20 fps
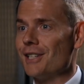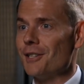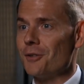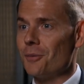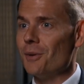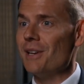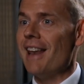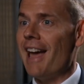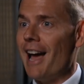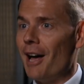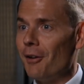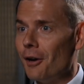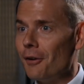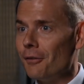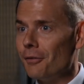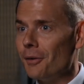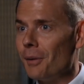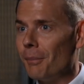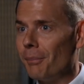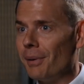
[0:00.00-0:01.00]
As we now know
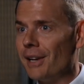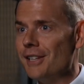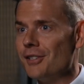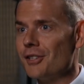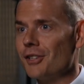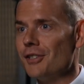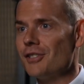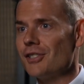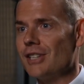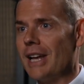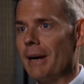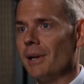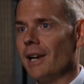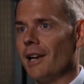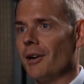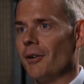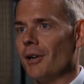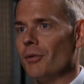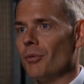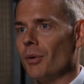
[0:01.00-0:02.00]
from the police
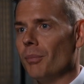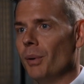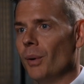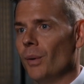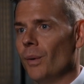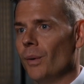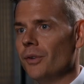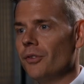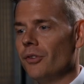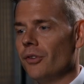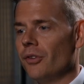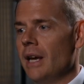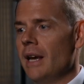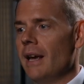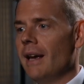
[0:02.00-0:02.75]
constabulary reports,